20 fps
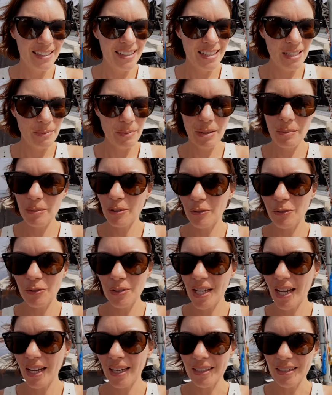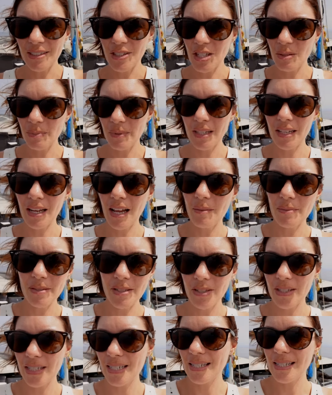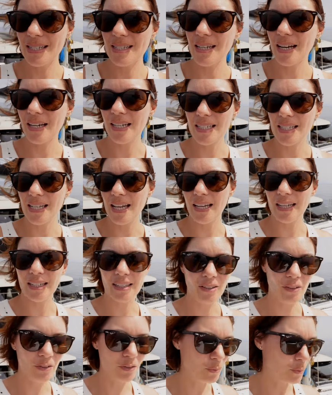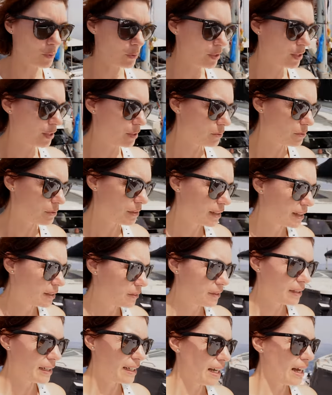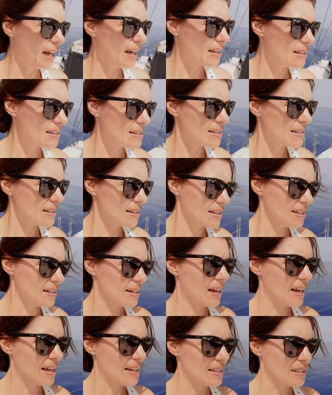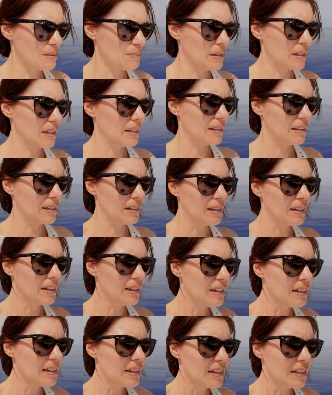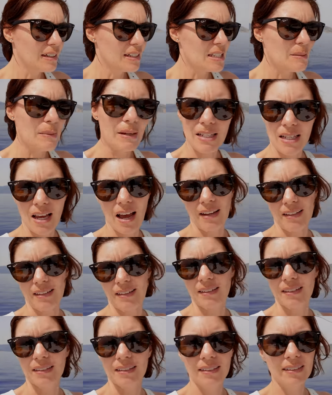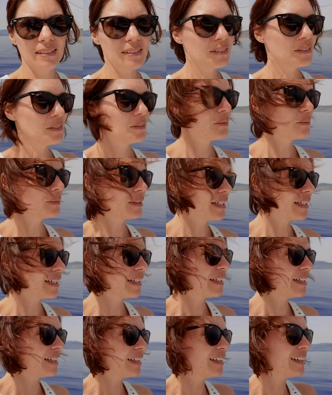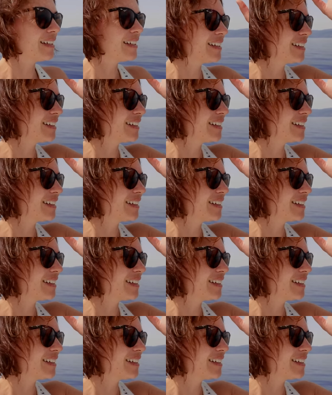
It's been a beautiful day. It's just been an absolutely stunning day on the water. It really, really has. It has been spectacular. We